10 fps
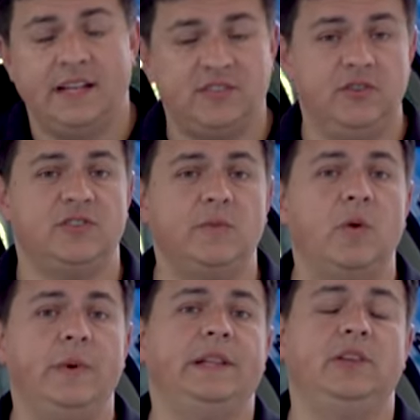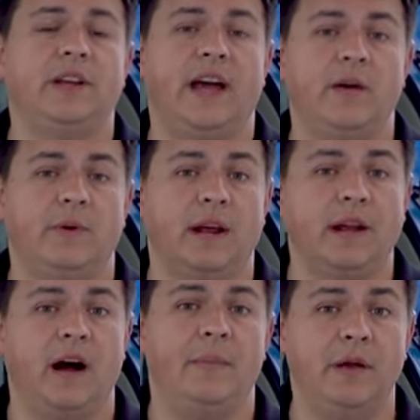That's usually what we look at when I
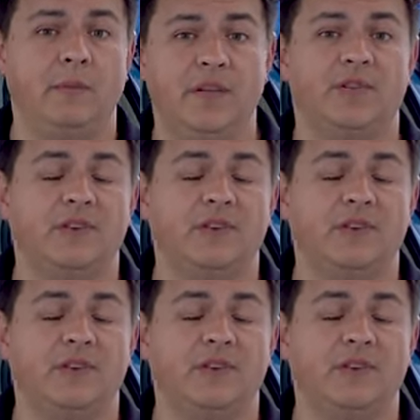comment whether